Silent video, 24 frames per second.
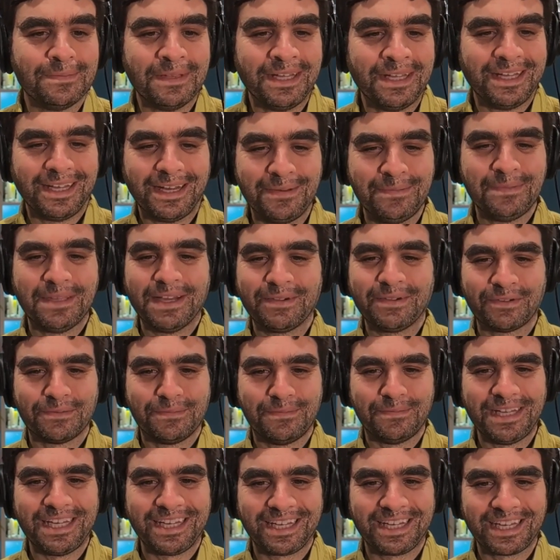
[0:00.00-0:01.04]
I'm never
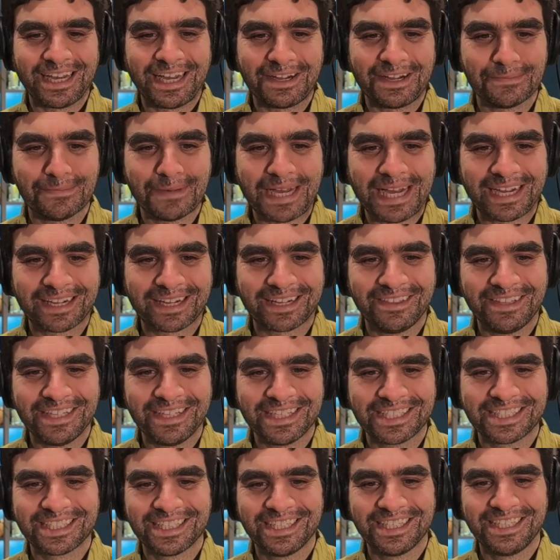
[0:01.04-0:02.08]
being hired back on
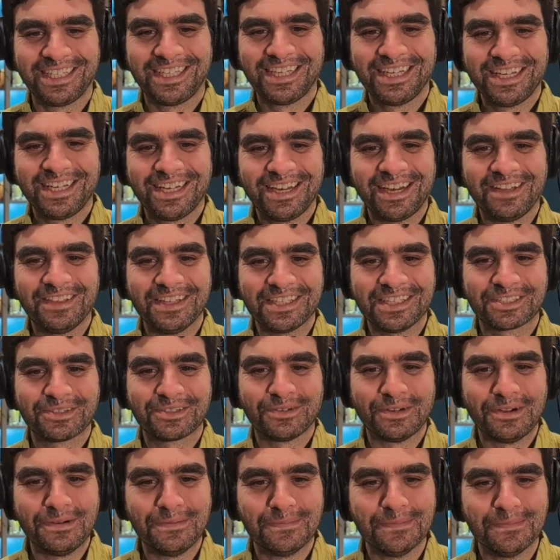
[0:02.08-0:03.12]
this
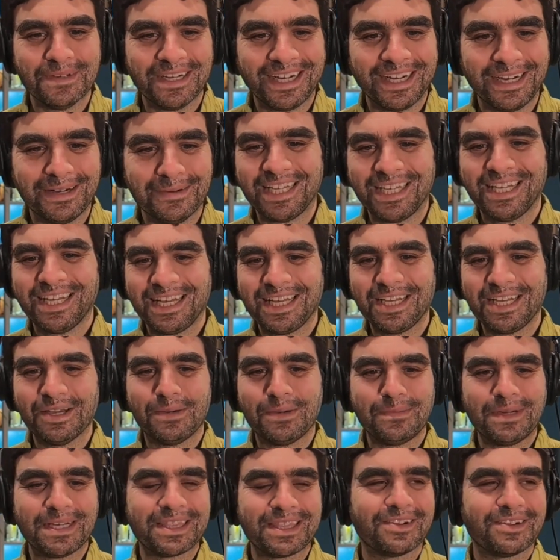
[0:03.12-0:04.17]
group. I'm
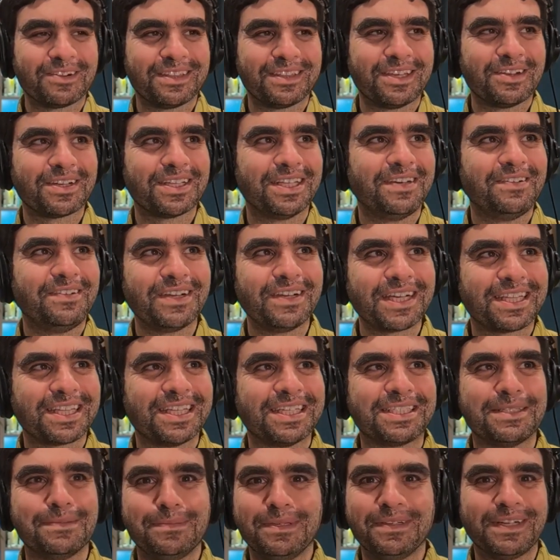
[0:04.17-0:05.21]
like they're gonna look at
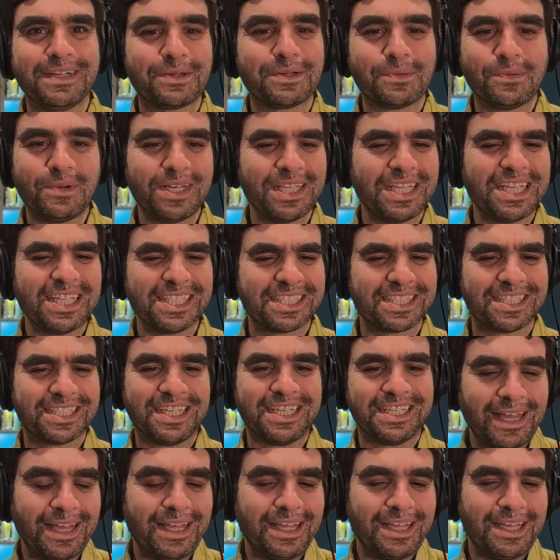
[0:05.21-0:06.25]
this and be like, what is
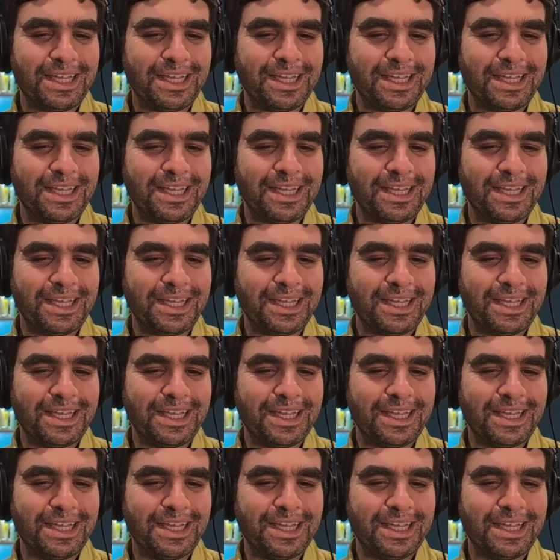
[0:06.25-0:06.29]
this?